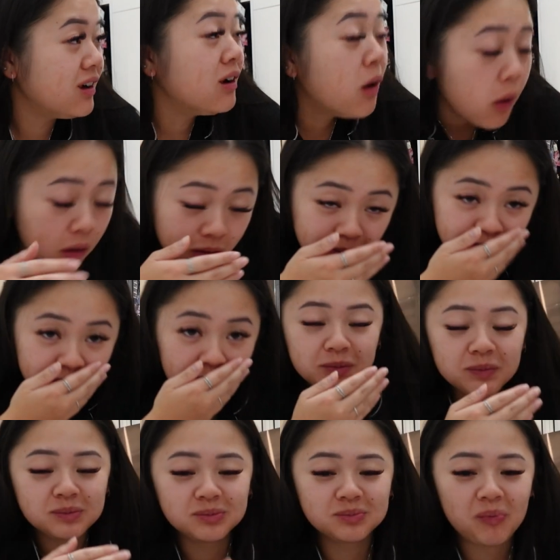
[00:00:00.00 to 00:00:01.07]
the-
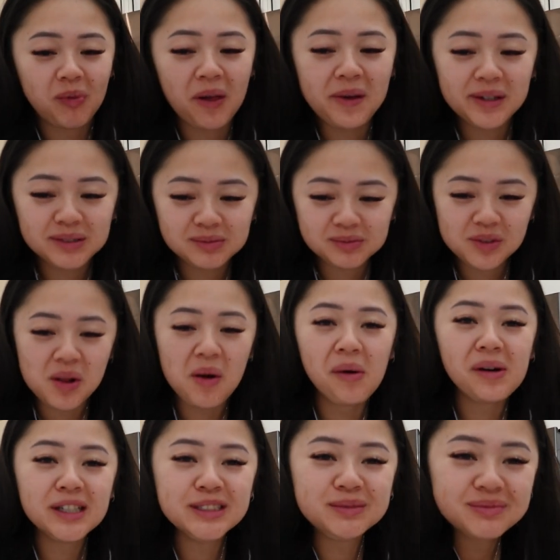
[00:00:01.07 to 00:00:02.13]
Fucking
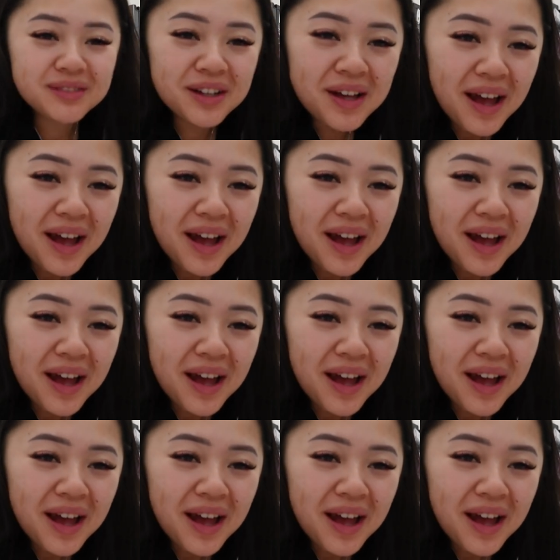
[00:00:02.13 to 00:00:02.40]
gross. Sorry.